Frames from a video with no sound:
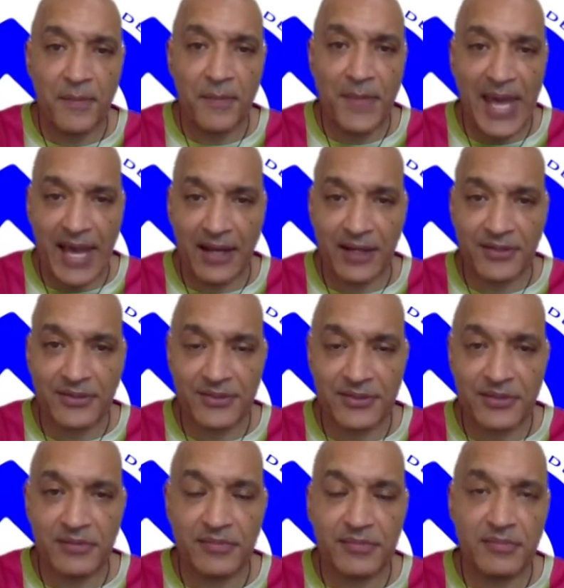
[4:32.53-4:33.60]
max,
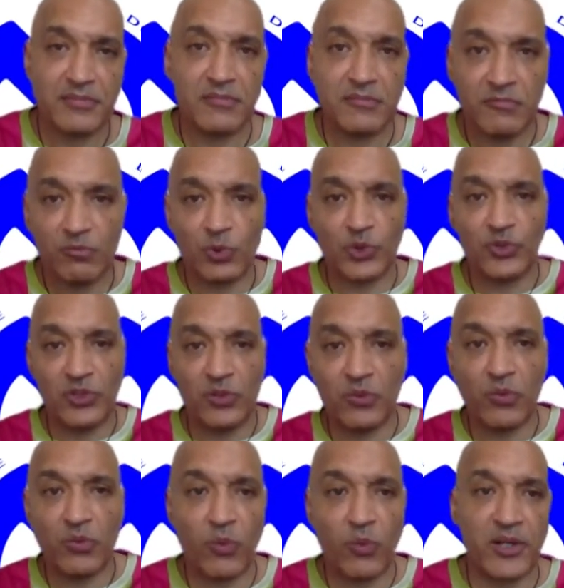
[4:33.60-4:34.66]
we'll do
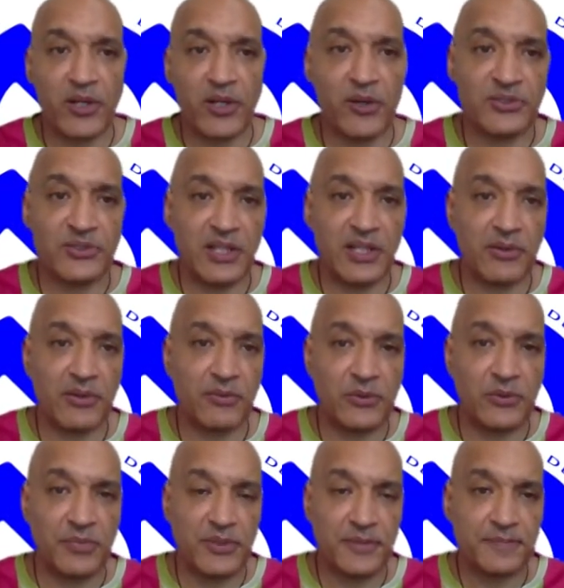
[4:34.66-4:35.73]
what goes in the
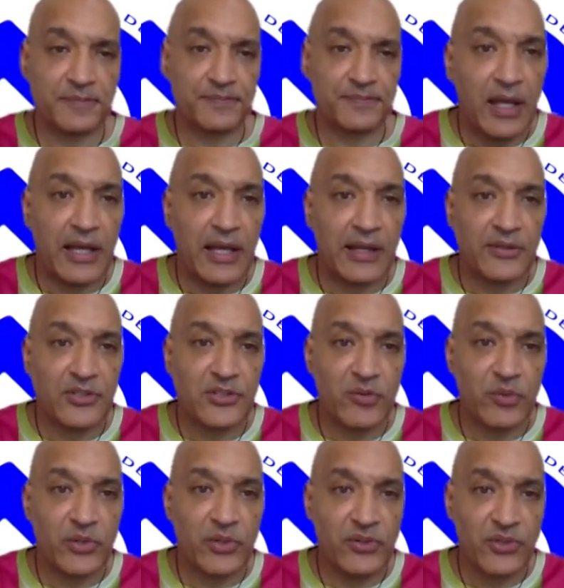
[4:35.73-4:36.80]
loop. And so
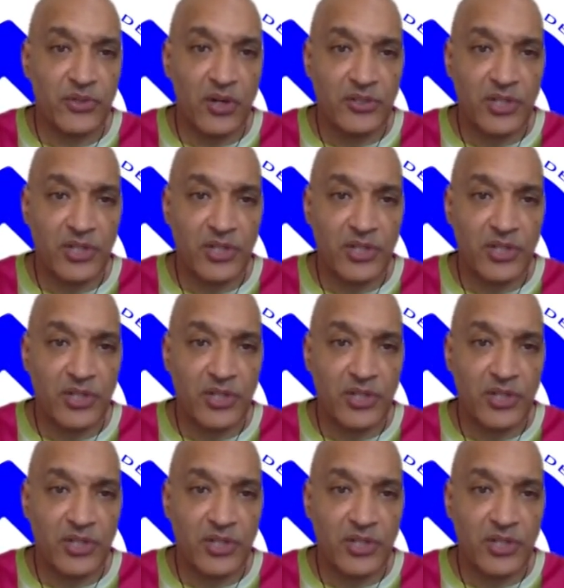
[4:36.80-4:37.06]
we'll use our